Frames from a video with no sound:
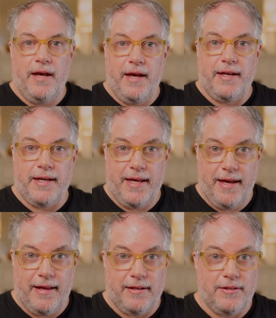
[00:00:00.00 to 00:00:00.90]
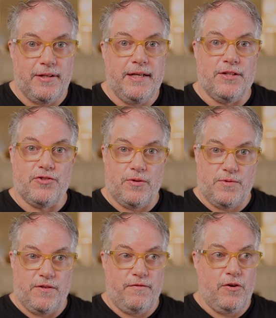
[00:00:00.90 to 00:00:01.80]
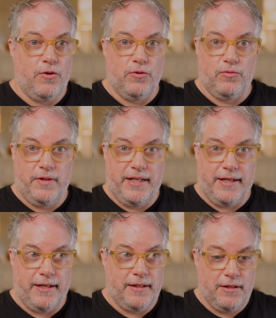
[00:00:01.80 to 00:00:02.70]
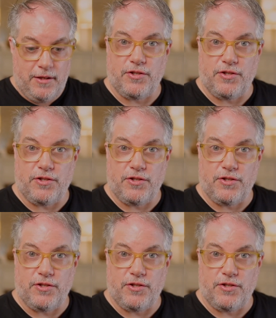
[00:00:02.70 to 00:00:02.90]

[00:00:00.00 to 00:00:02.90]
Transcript: And again, in terms of cold reading,